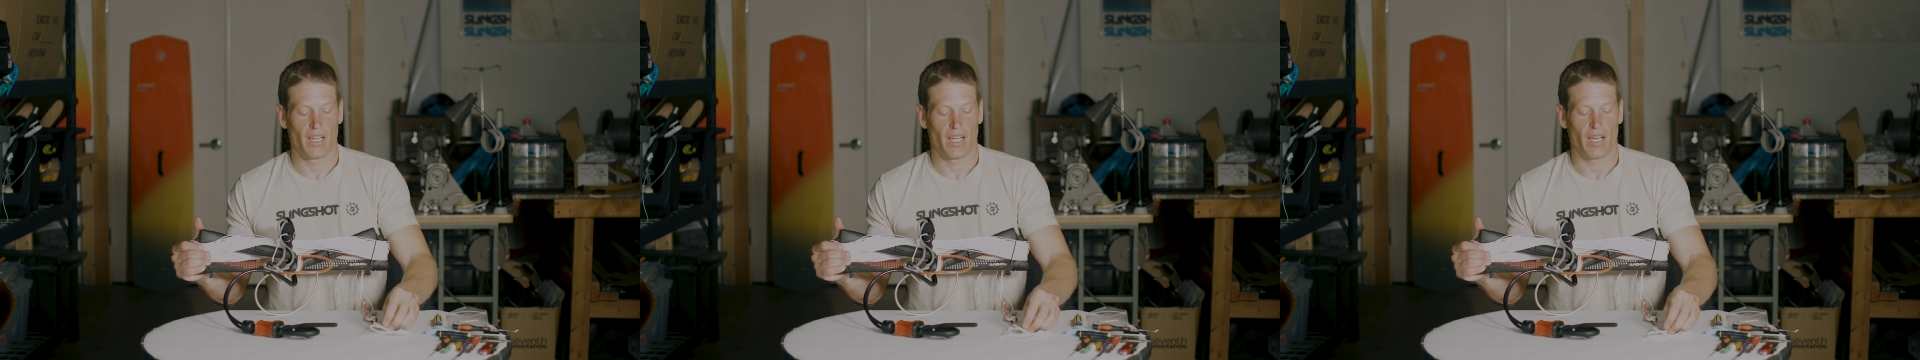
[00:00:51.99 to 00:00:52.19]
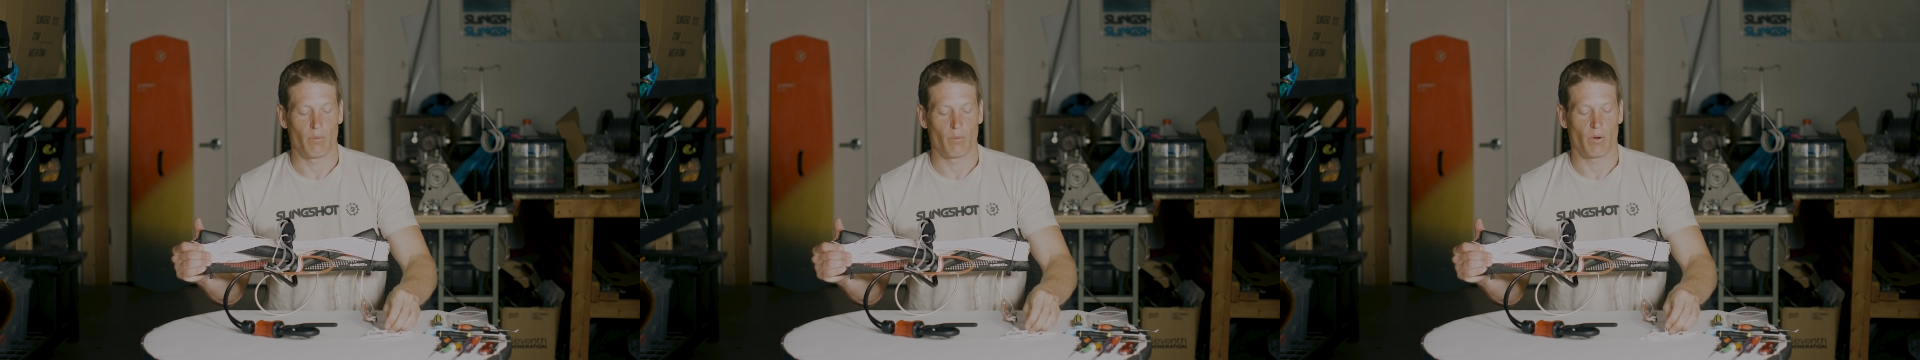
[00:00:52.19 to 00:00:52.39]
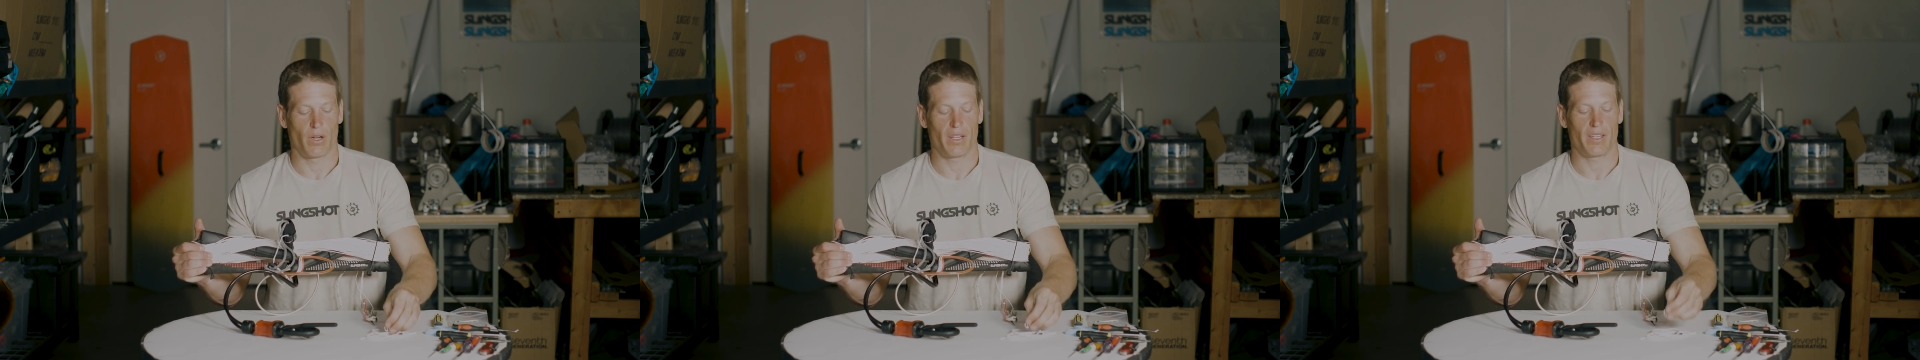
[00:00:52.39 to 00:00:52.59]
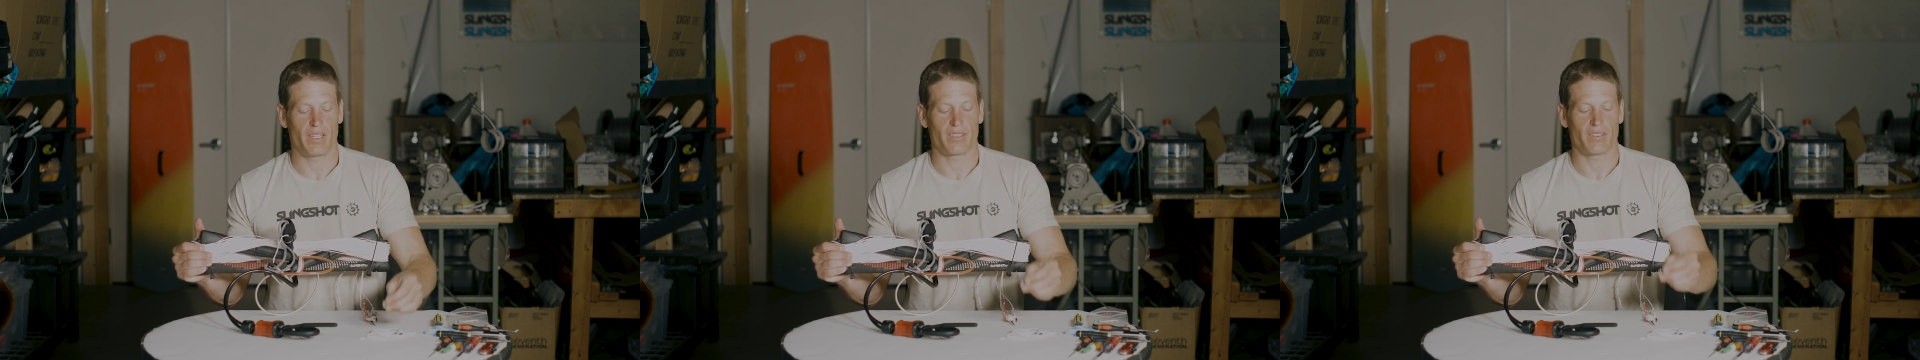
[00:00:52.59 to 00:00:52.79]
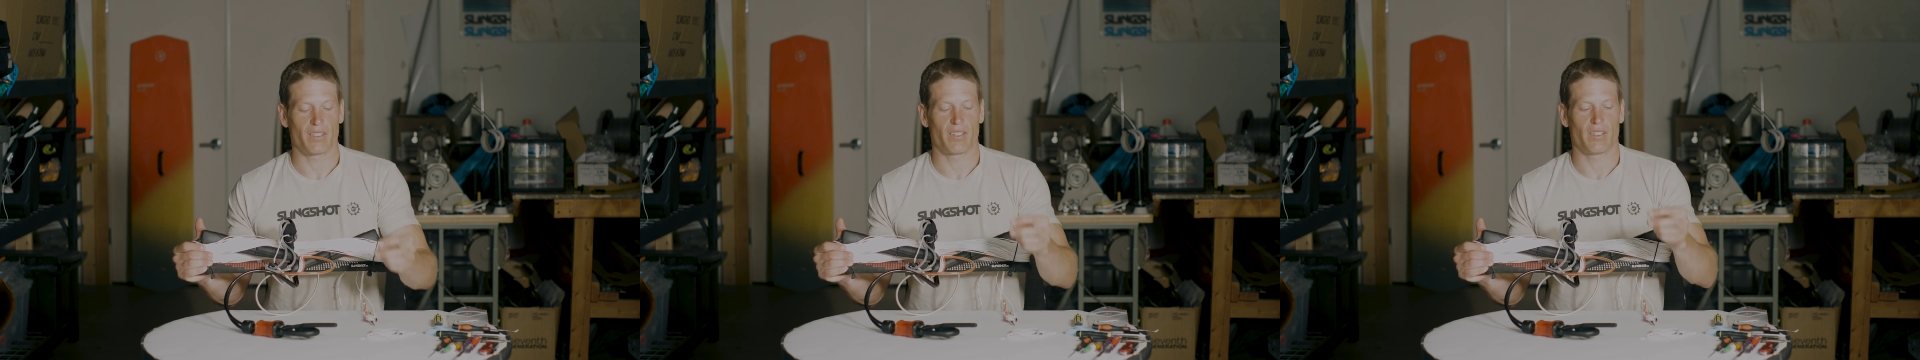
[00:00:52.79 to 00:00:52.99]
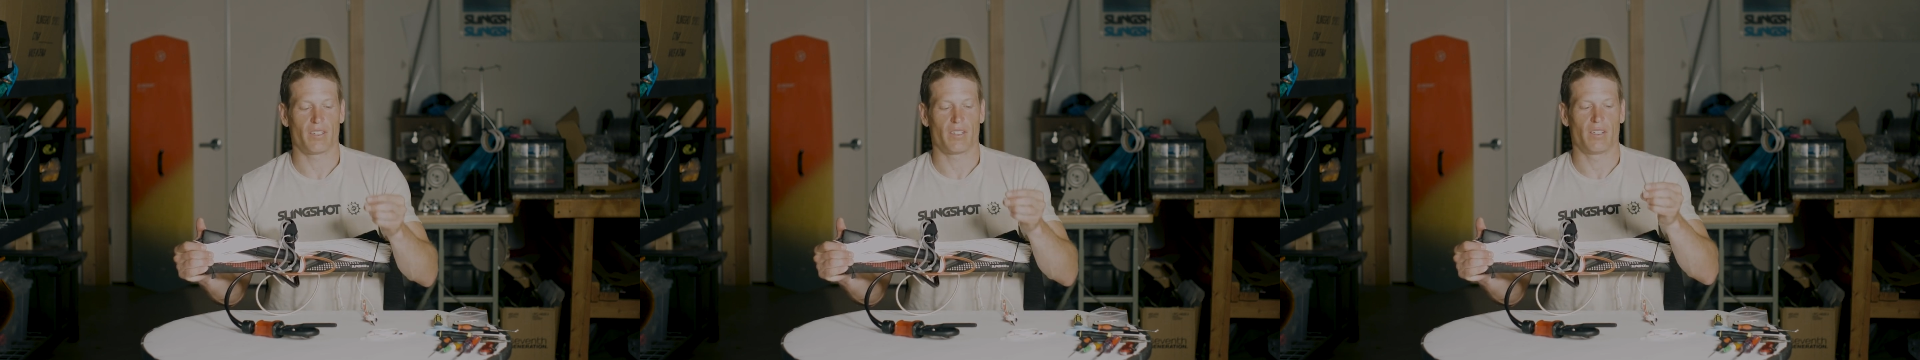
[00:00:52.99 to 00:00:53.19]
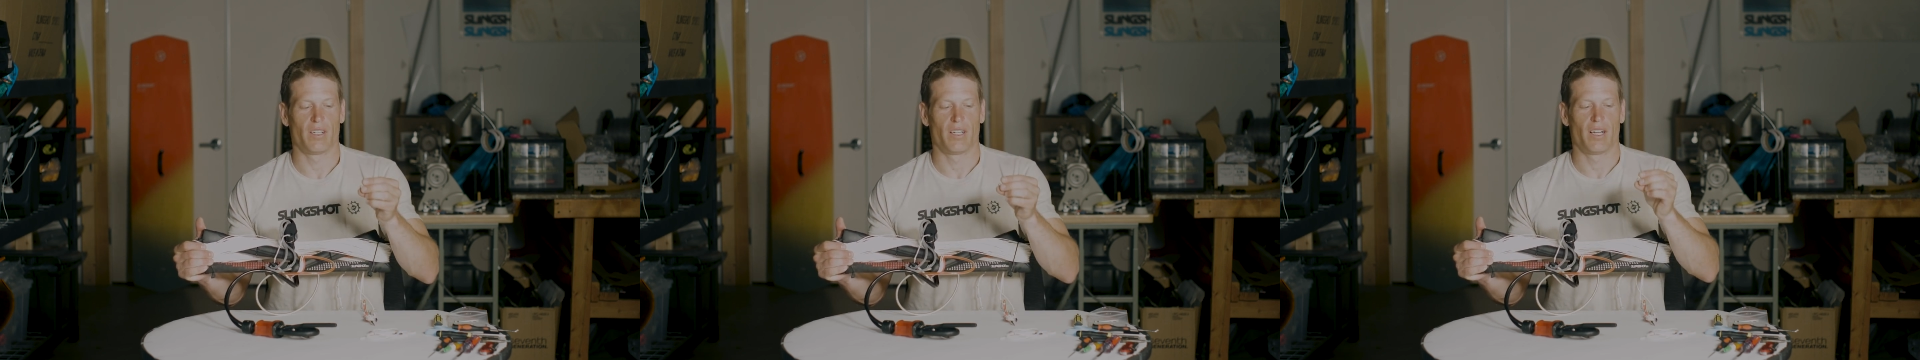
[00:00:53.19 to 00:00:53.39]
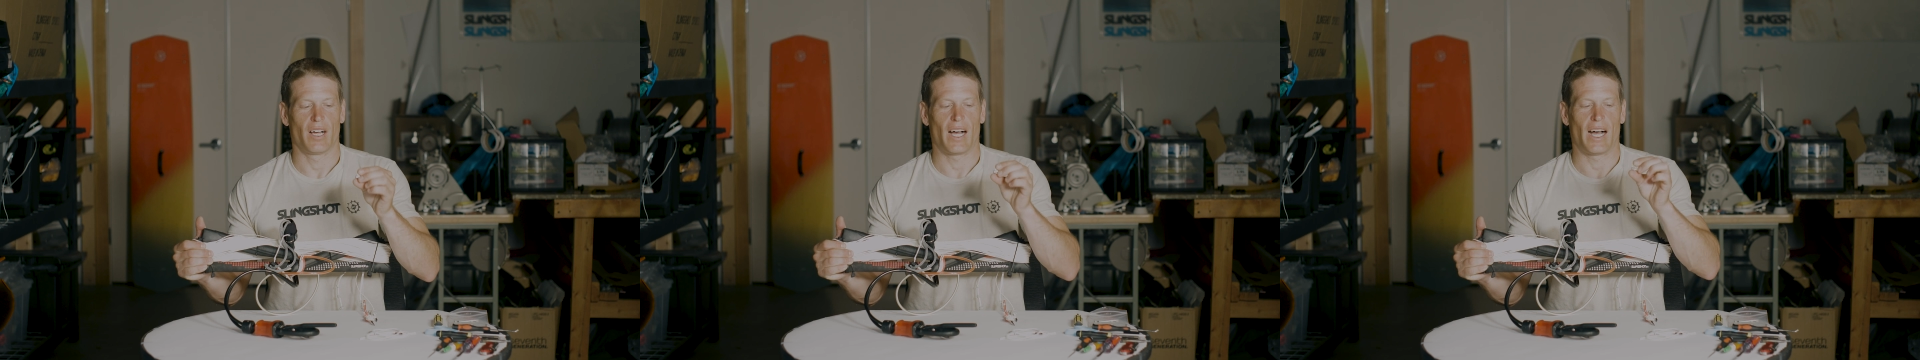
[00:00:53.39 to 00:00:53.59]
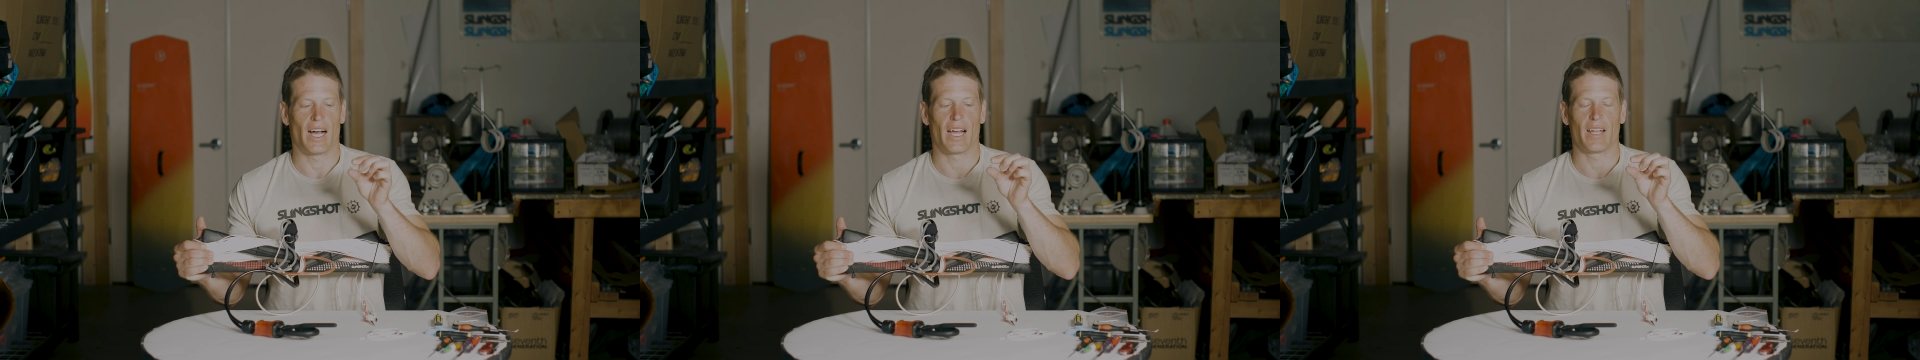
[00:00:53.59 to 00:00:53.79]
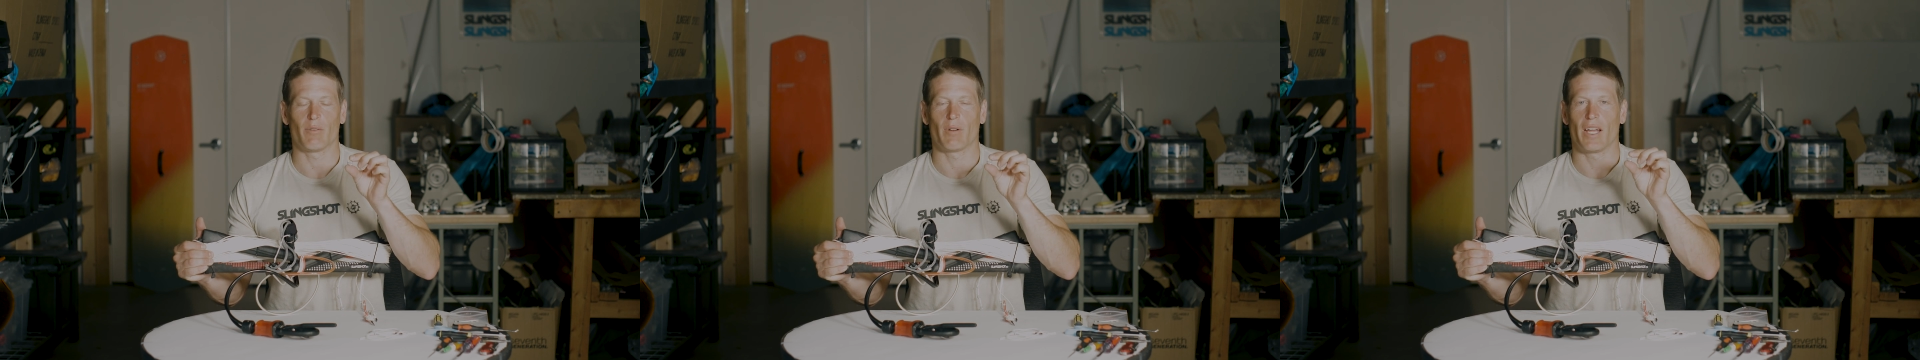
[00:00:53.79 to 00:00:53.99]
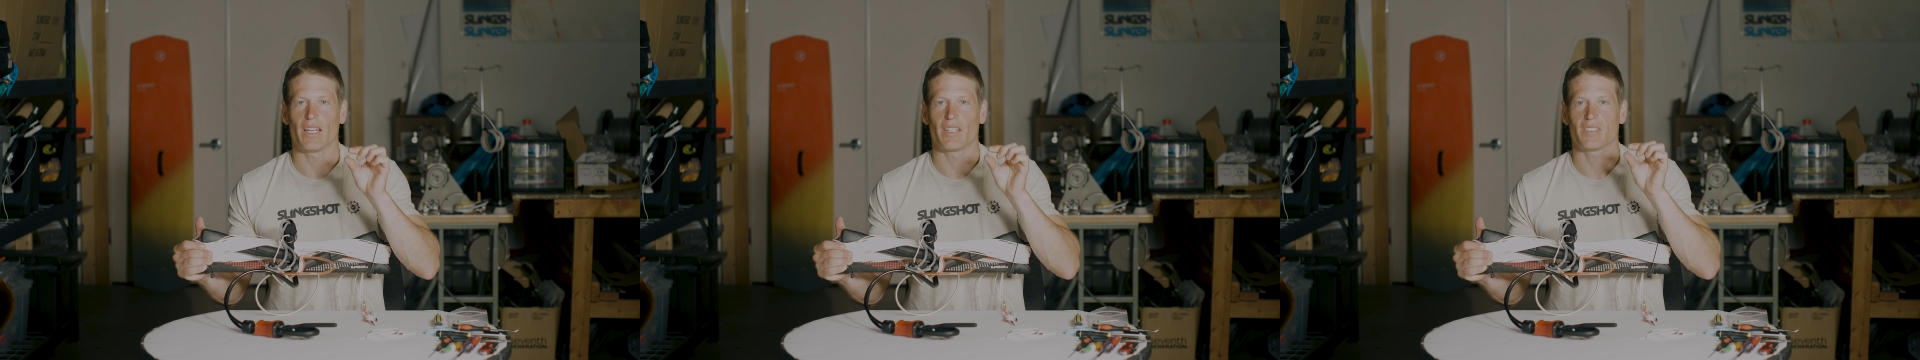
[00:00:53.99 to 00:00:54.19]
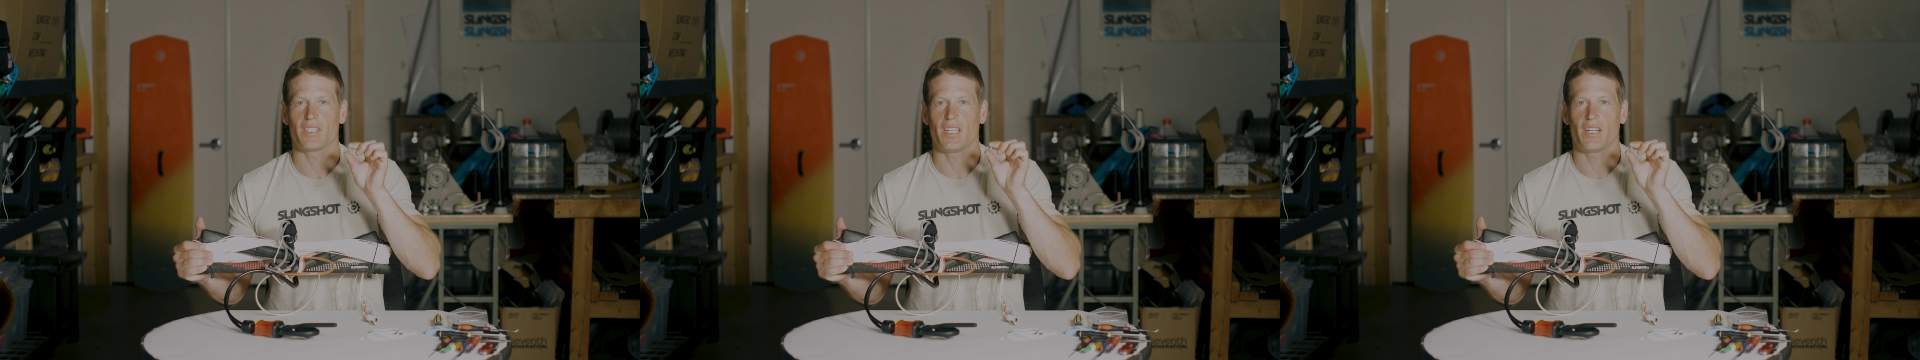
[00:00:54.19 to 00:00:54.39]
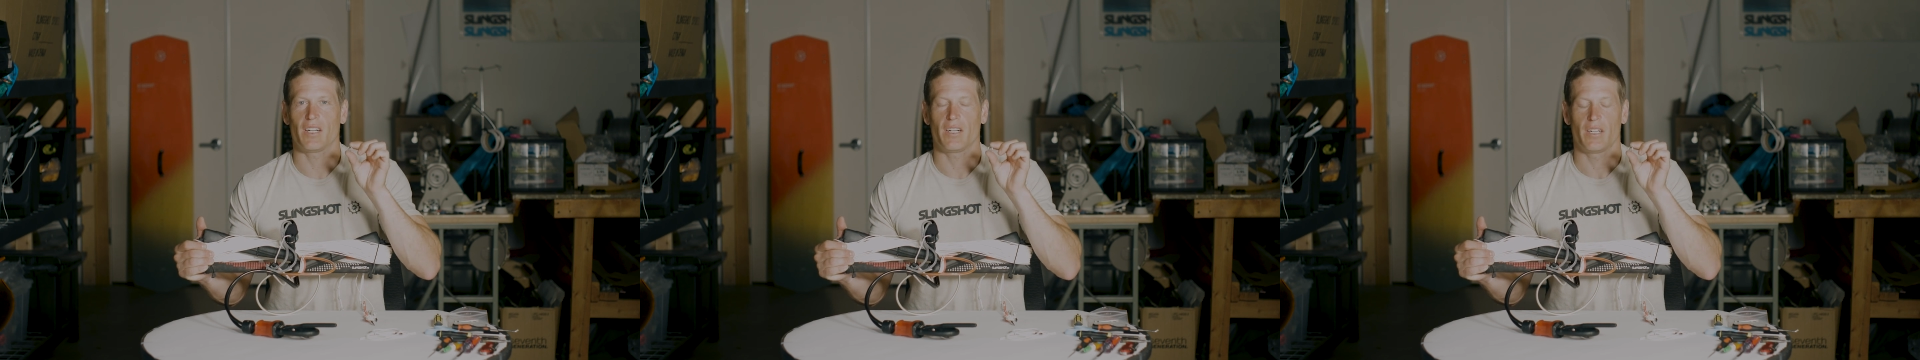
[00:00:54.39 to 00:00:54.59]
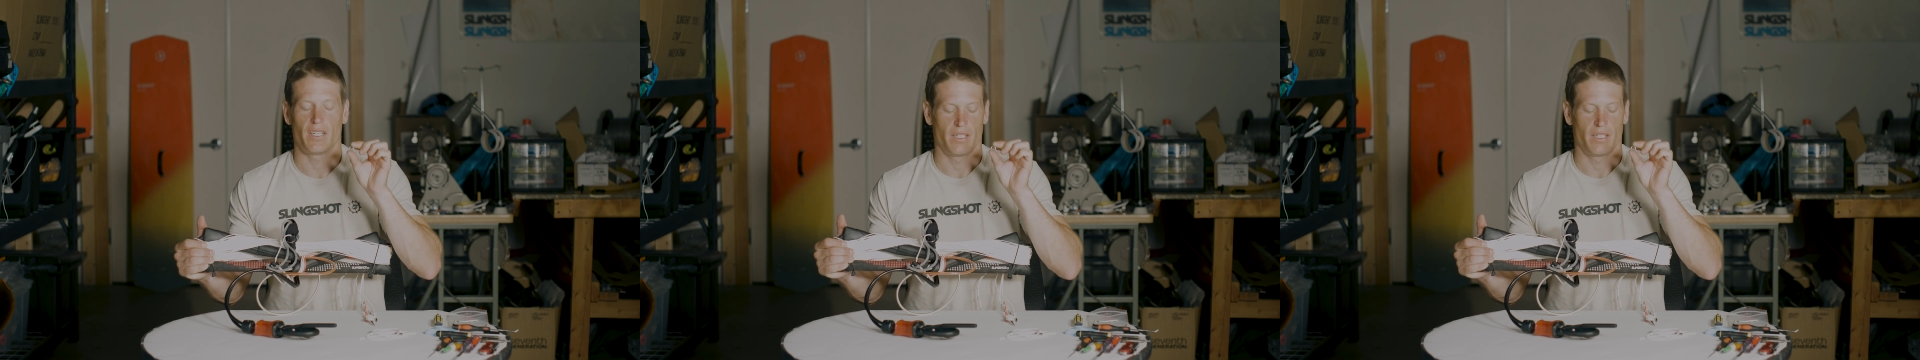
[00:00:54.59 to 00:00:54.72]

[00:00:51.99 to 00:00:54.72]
and one of these little eye-rings here.